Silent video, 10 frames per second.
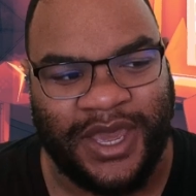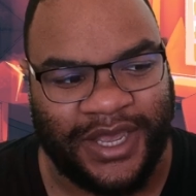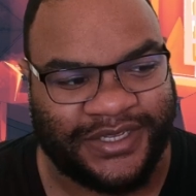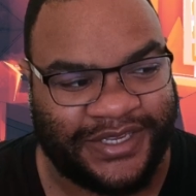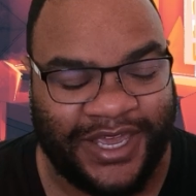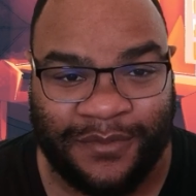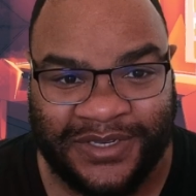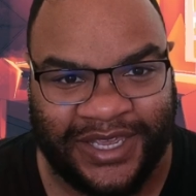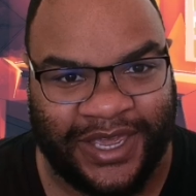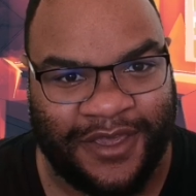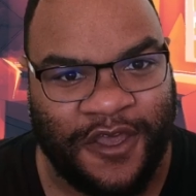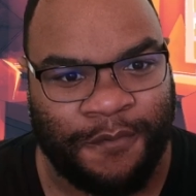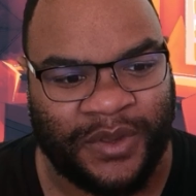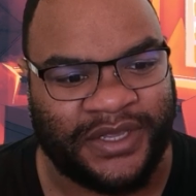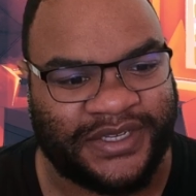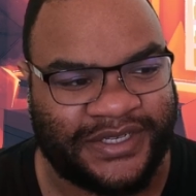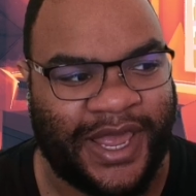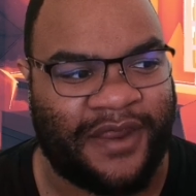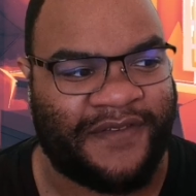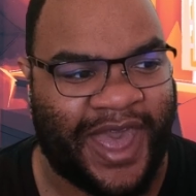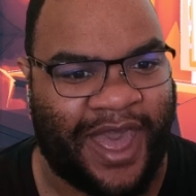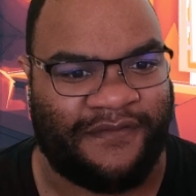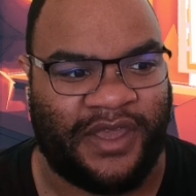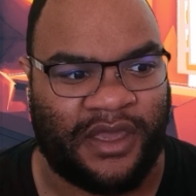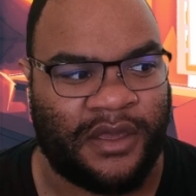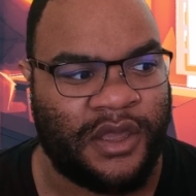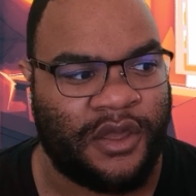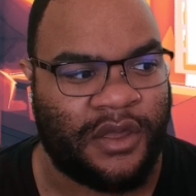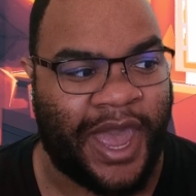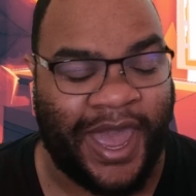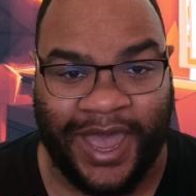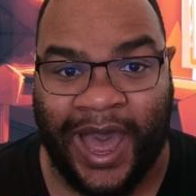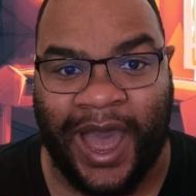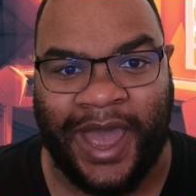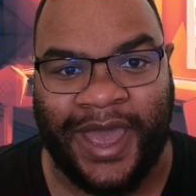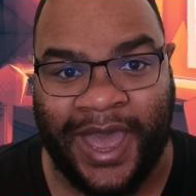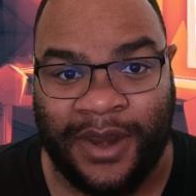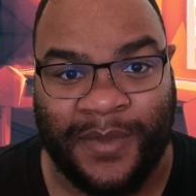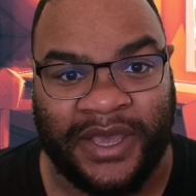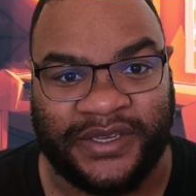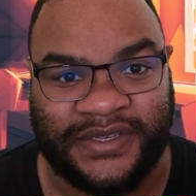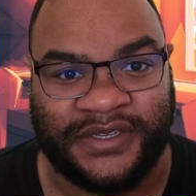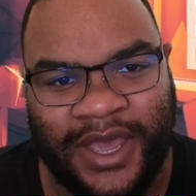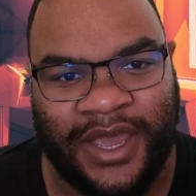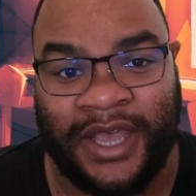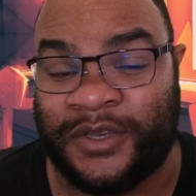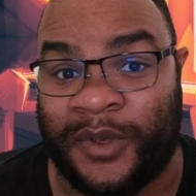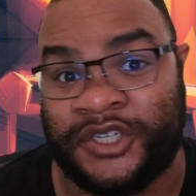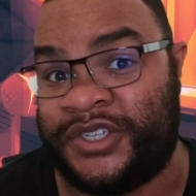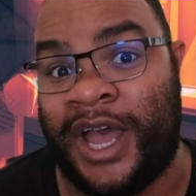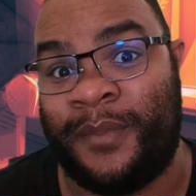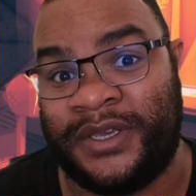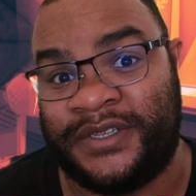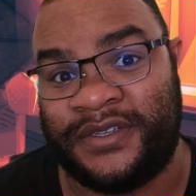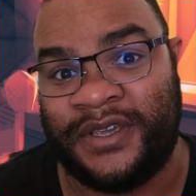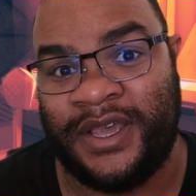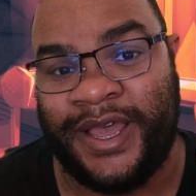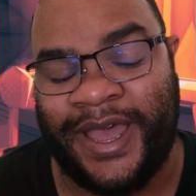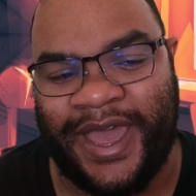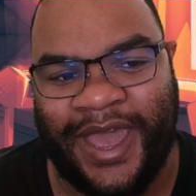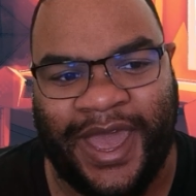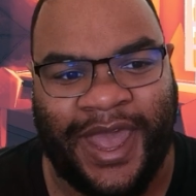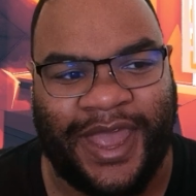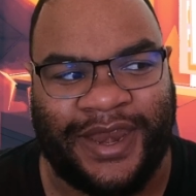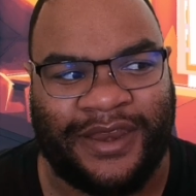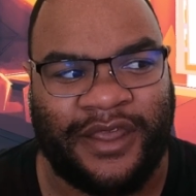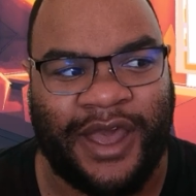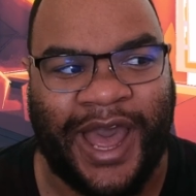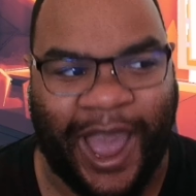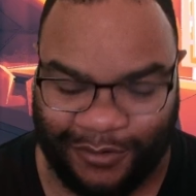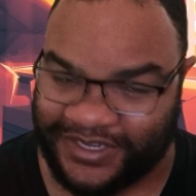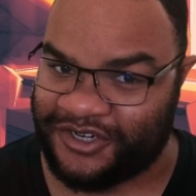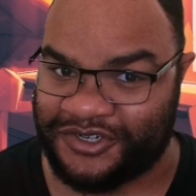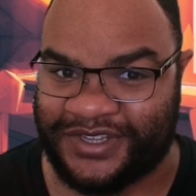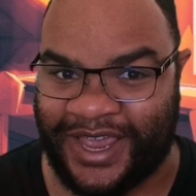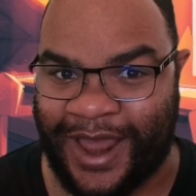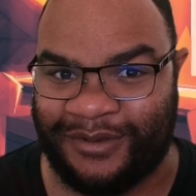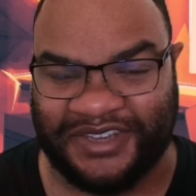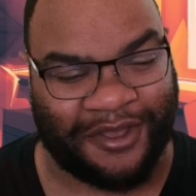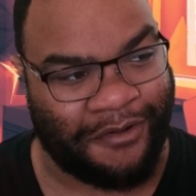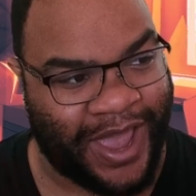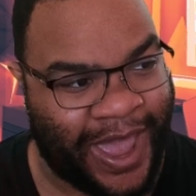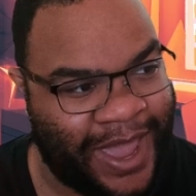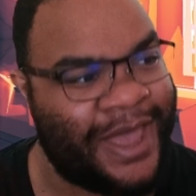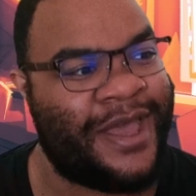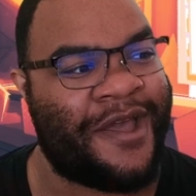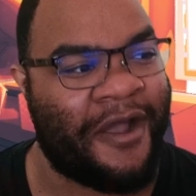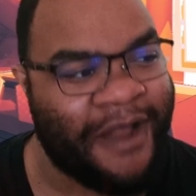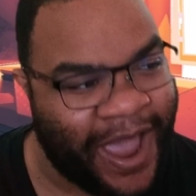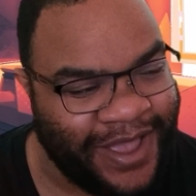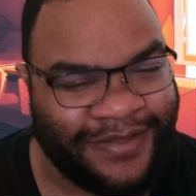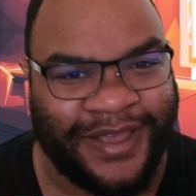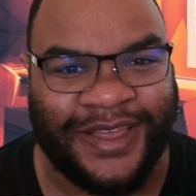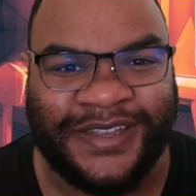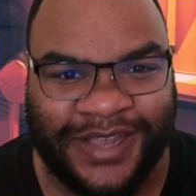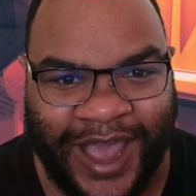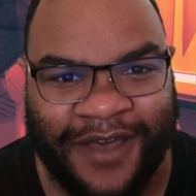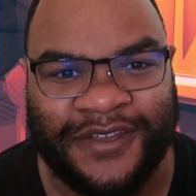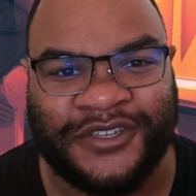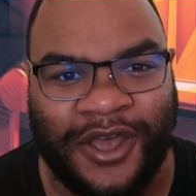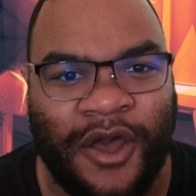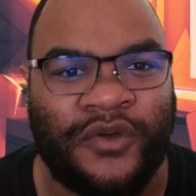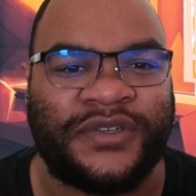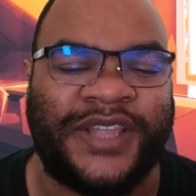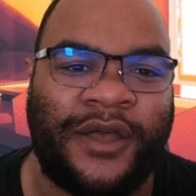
It's D M Z, but instead of having A I enemies, it's a bunch of zombies. And I was interested. I was like, okay, all right, like, let's see how this goes.